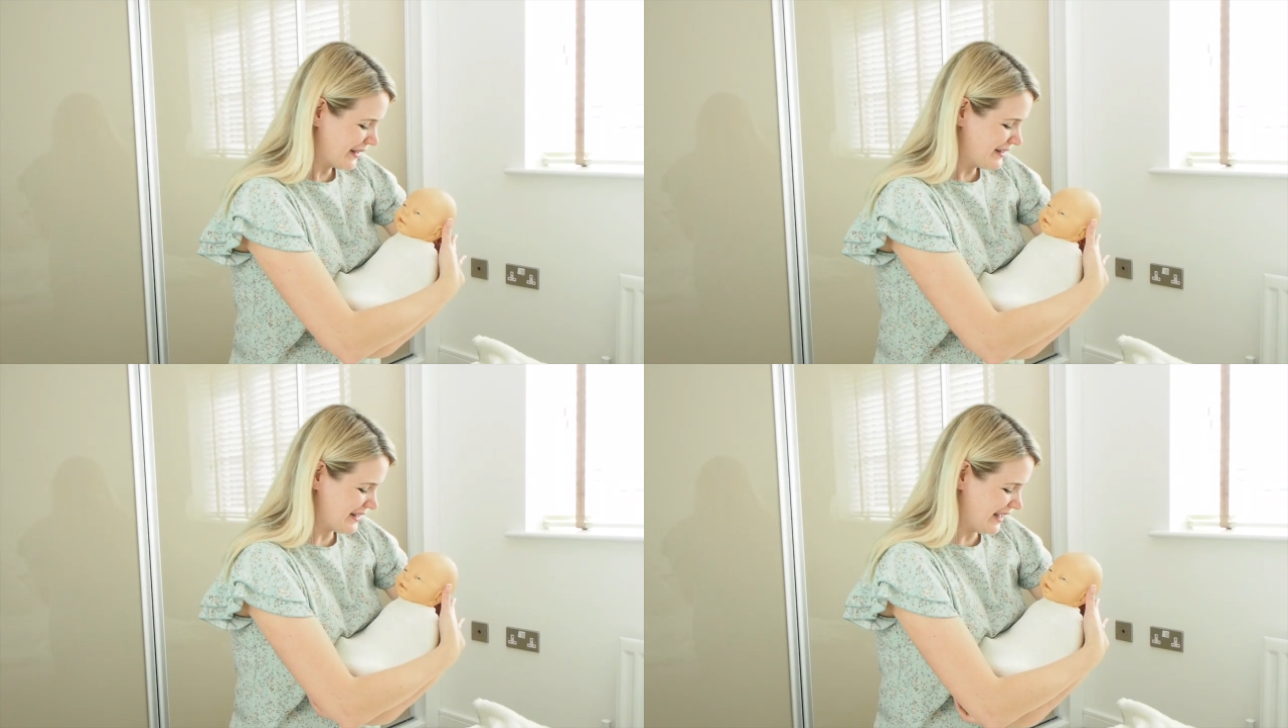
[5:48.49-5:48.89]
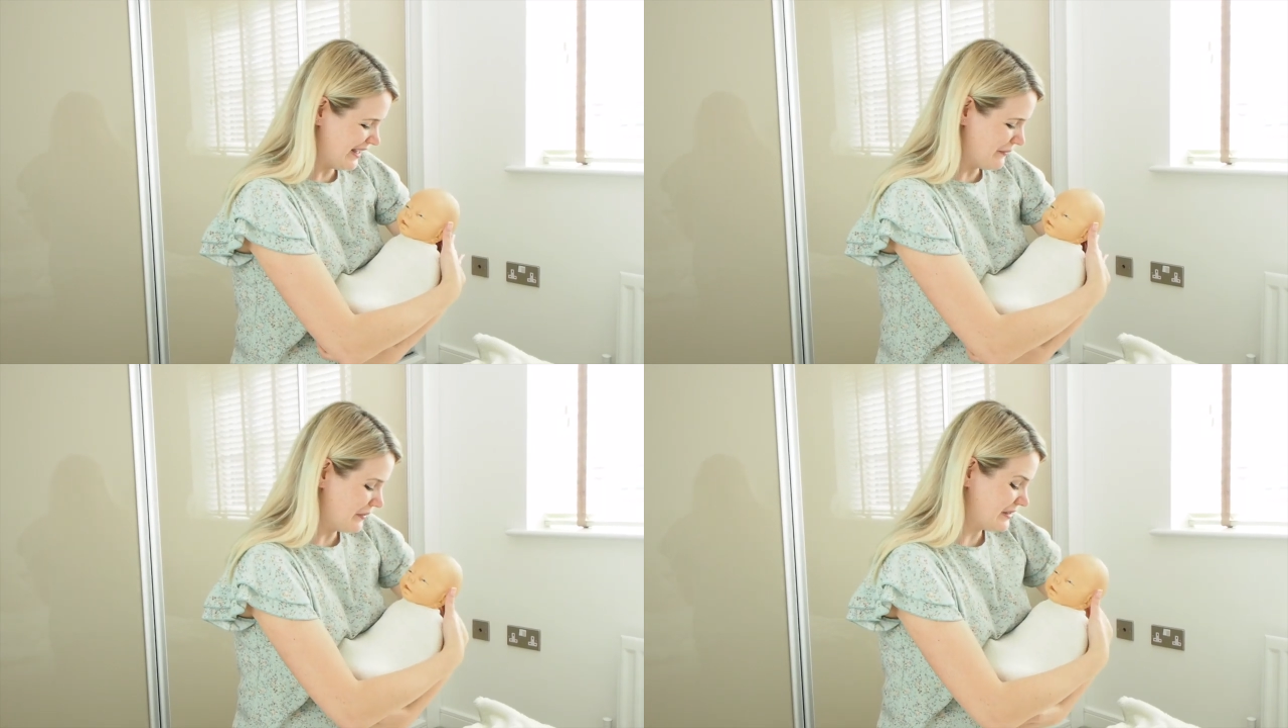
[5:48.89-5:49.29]
So
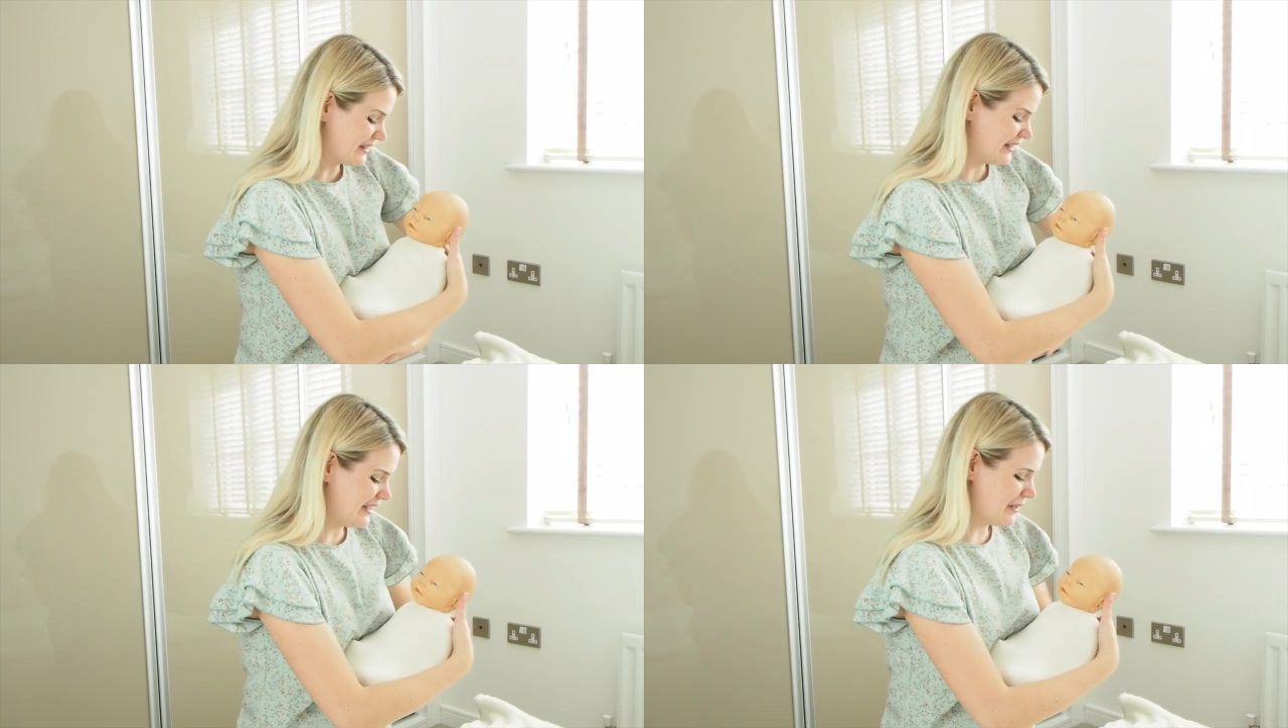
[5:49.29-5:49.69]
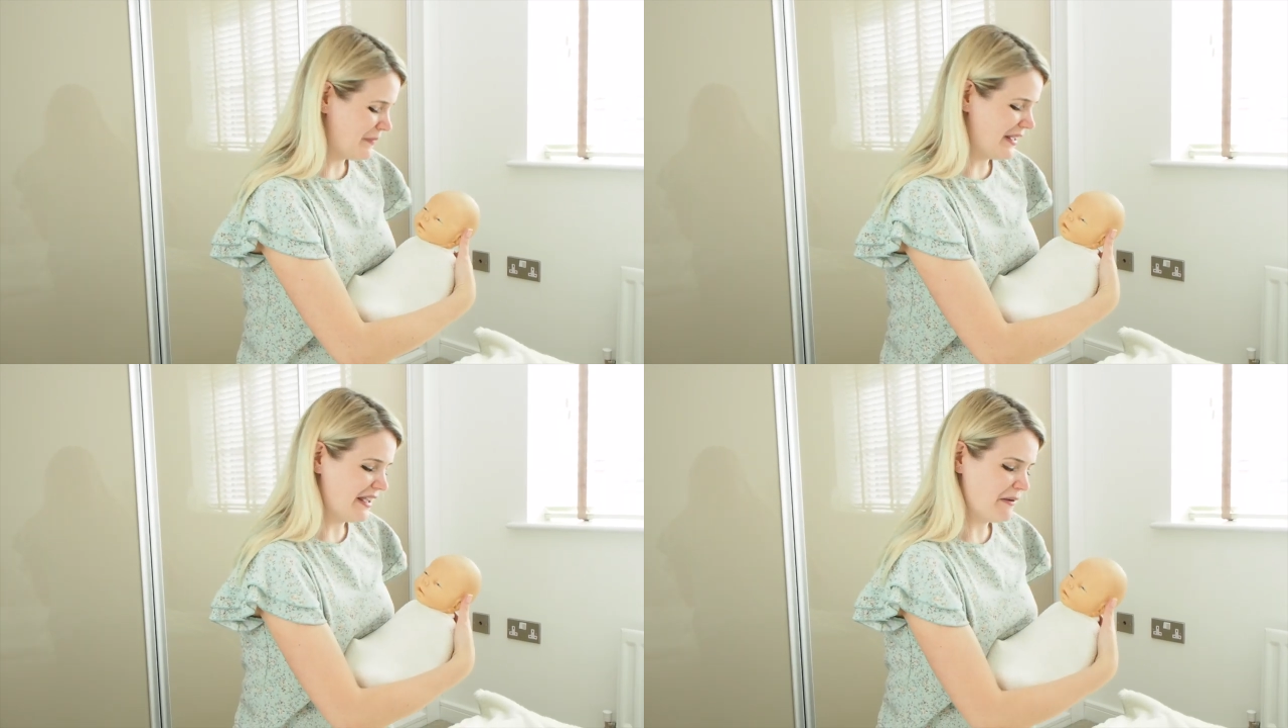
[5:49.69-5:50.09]
he was going to
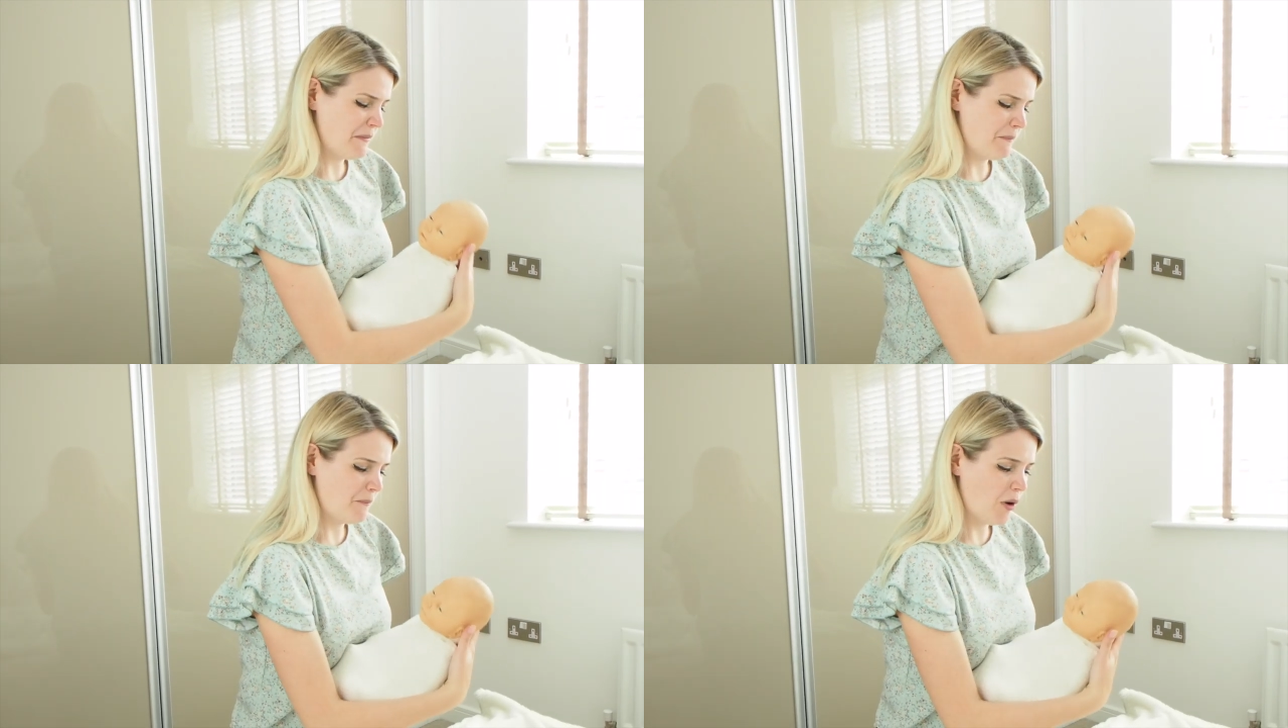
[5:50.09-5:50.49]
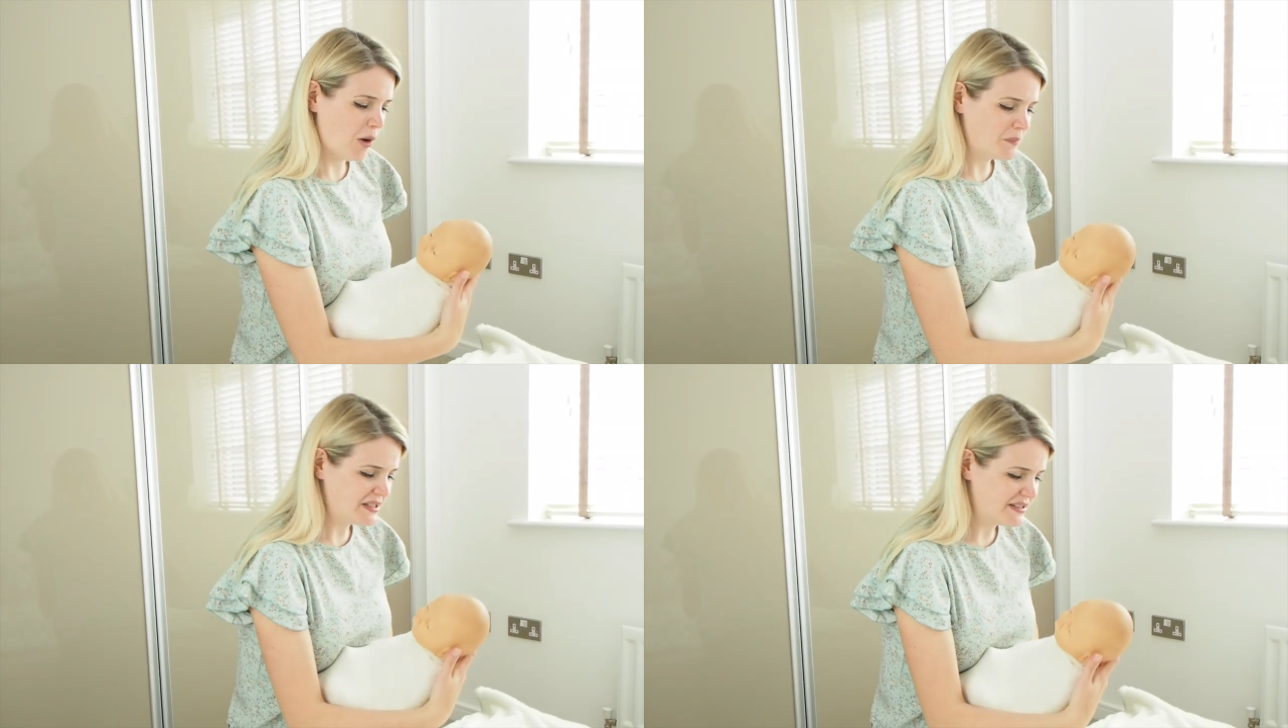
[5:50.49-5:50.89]
be
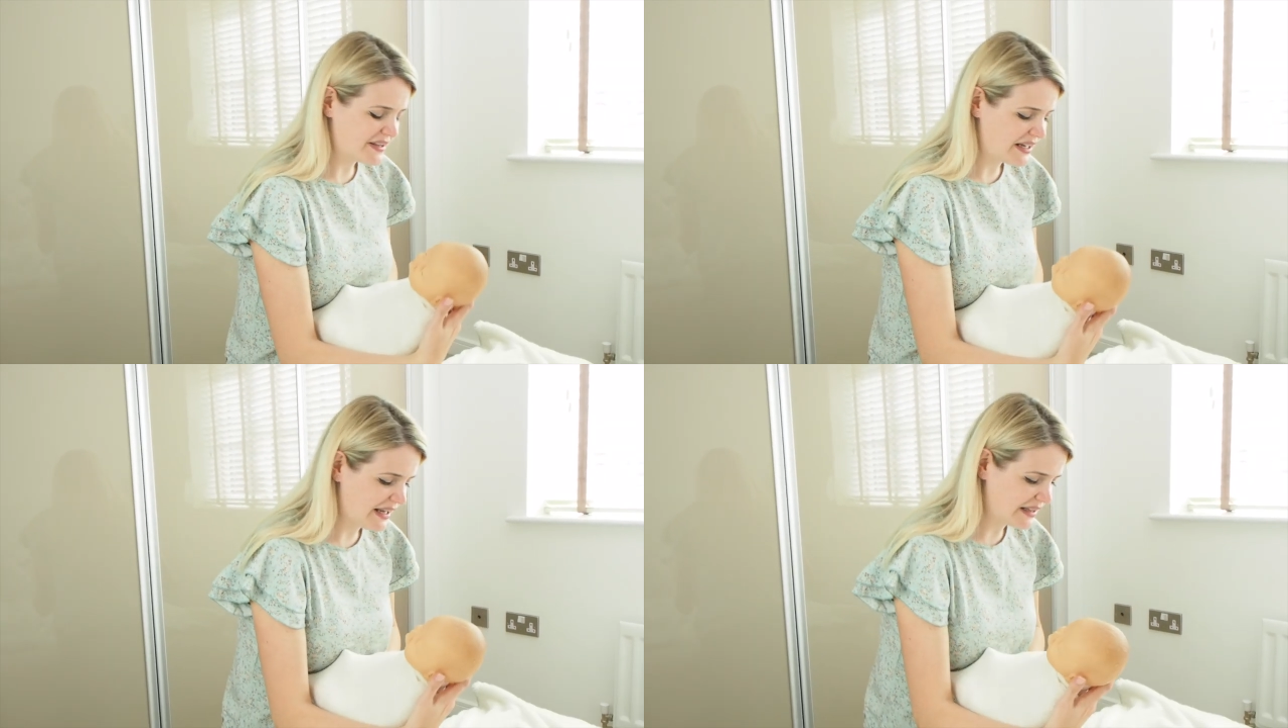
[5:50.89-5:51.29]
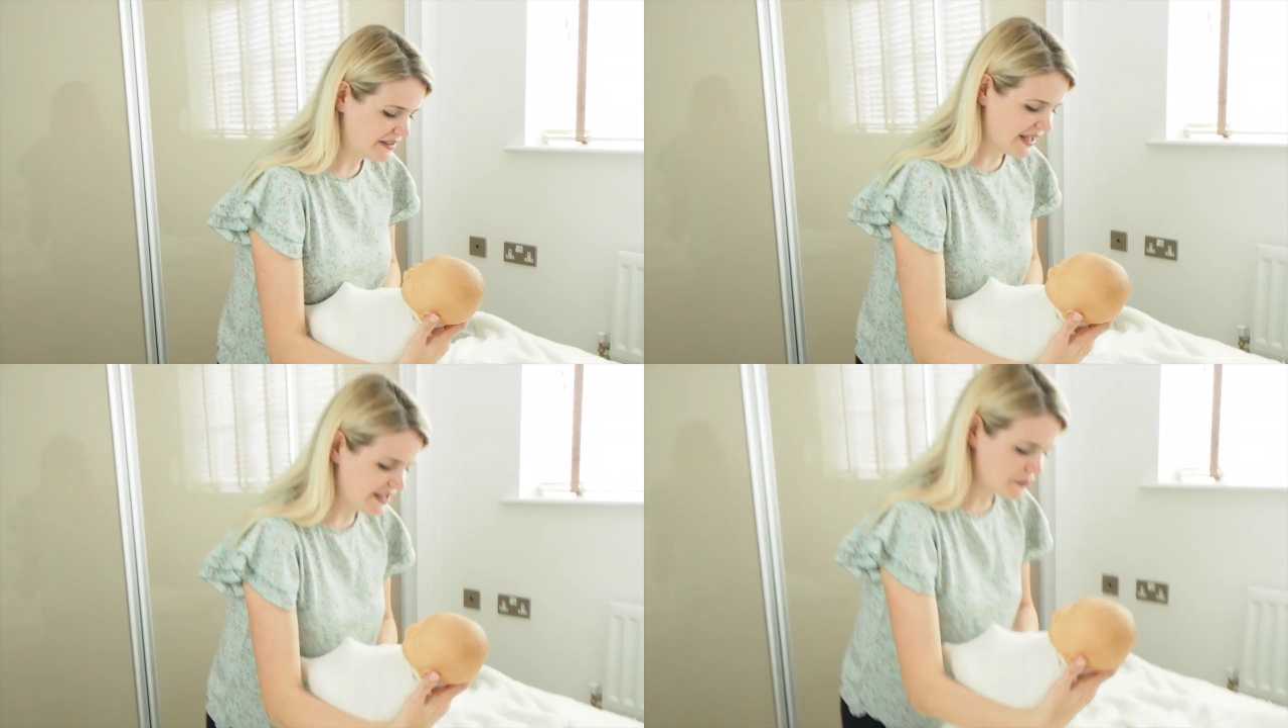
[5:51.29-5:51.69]
popped into the little
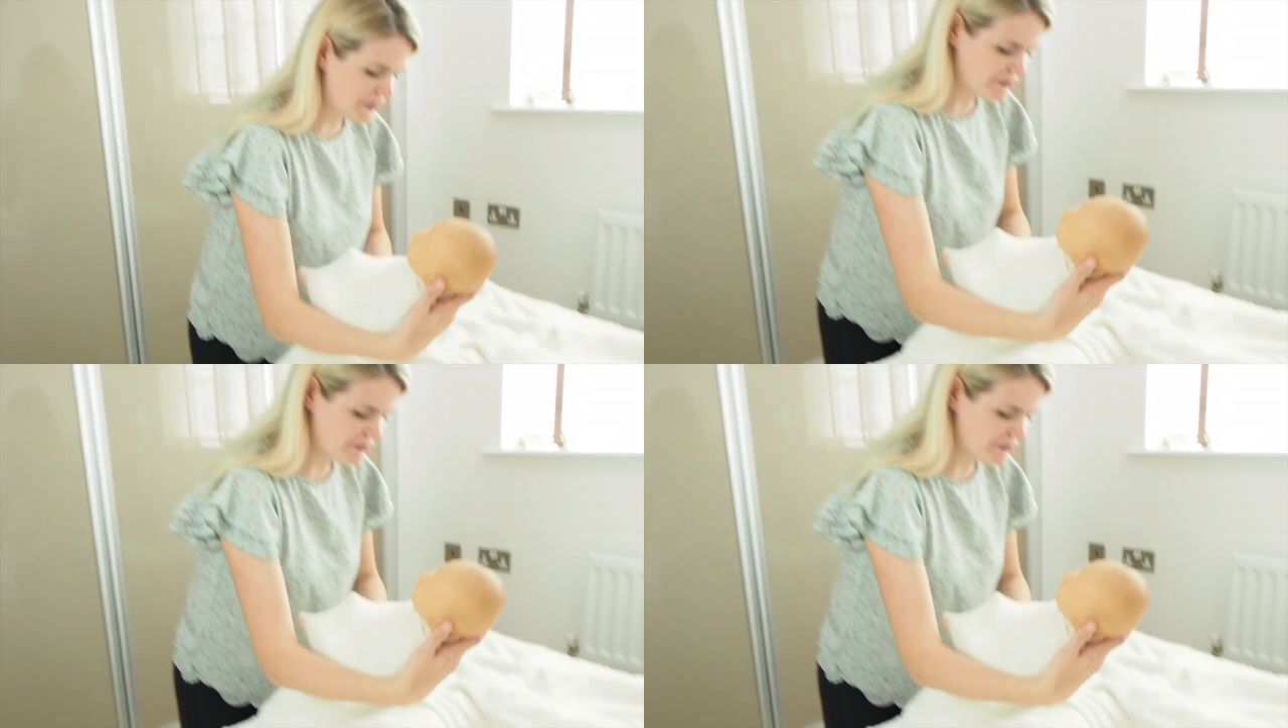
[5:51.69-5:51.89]
nest we've